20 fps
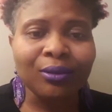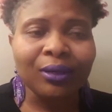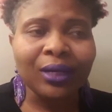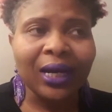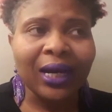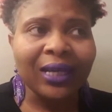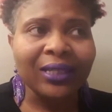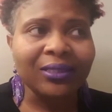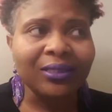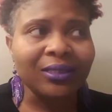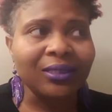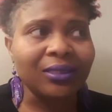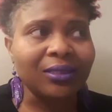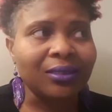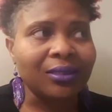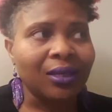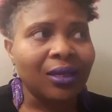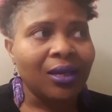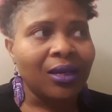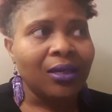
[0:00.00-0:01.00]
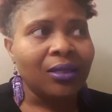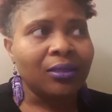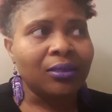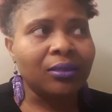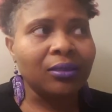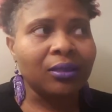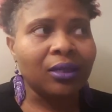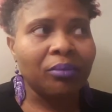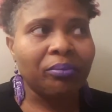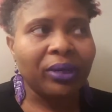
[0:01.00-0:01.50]
I just
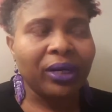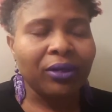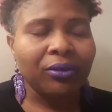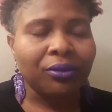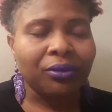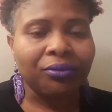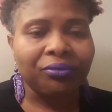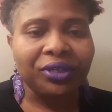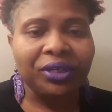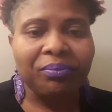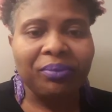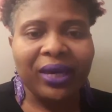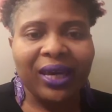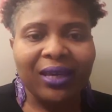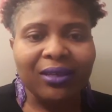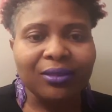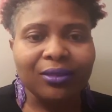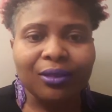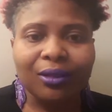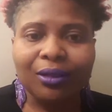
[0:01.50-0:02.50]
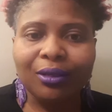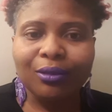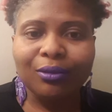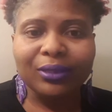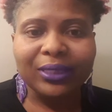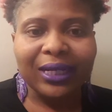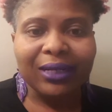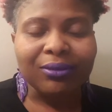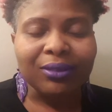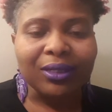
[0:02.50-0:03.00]
took about 3 bags of
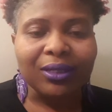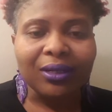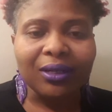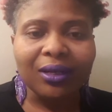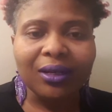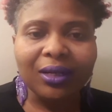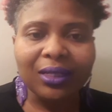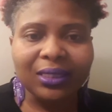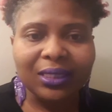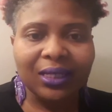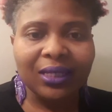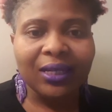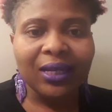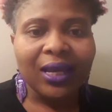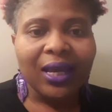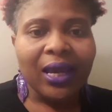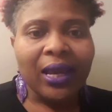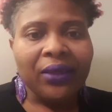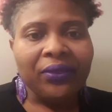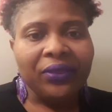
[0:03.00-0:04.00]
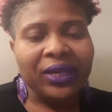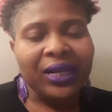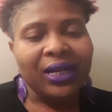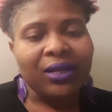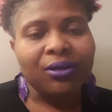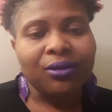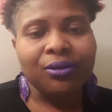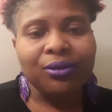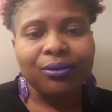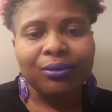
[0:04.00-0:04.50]
clothes out the closet that I
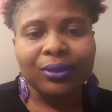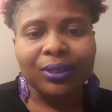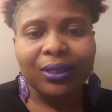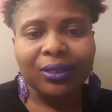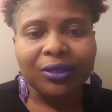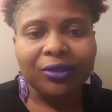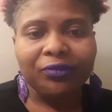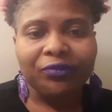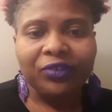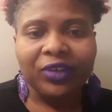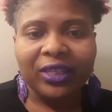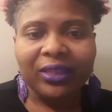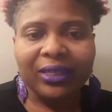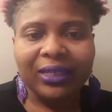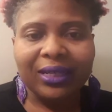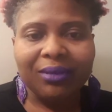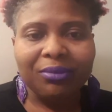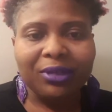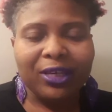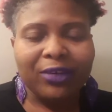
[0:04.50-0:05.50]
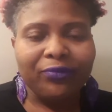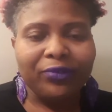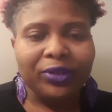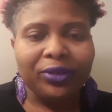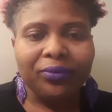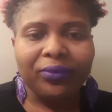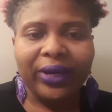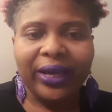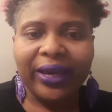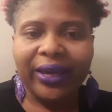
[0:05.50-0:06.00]
could no longer fit, that I'm giving
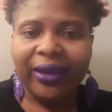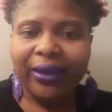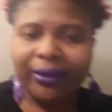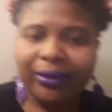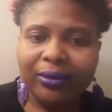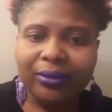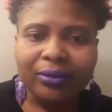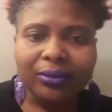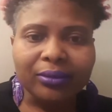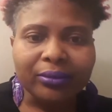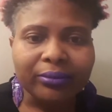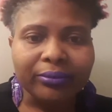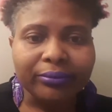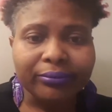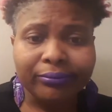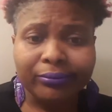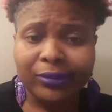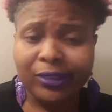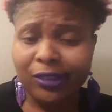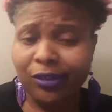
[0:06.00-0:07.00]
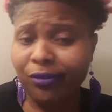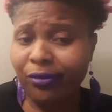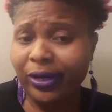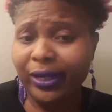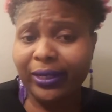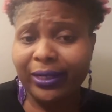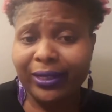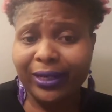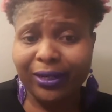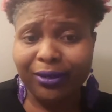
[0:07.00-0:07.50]
away.
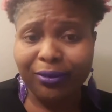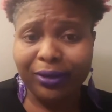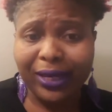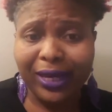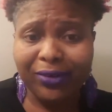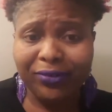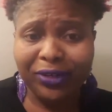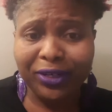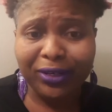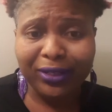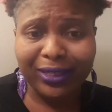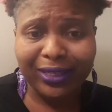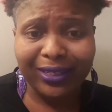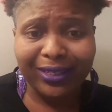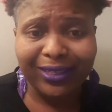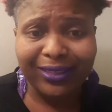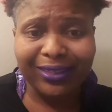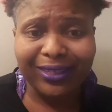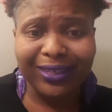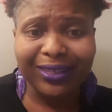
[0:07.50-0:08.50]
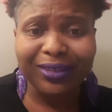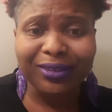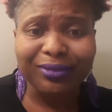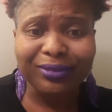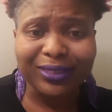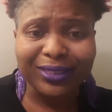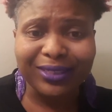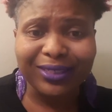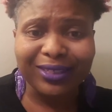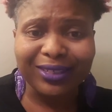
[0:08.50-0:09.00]
Granted, I don't have hardly anything
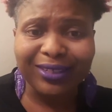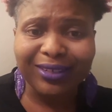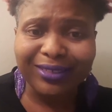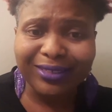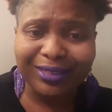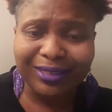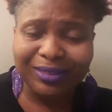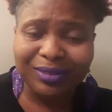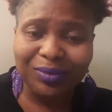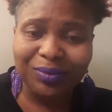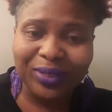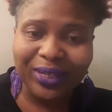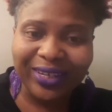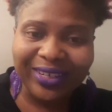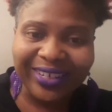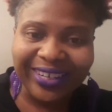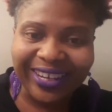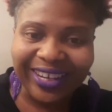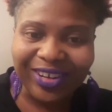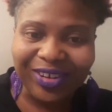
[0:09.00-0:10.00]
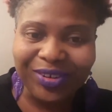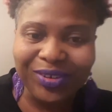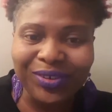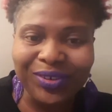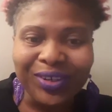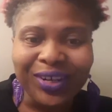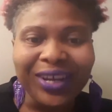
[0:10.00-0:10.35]
else in the closet to wear now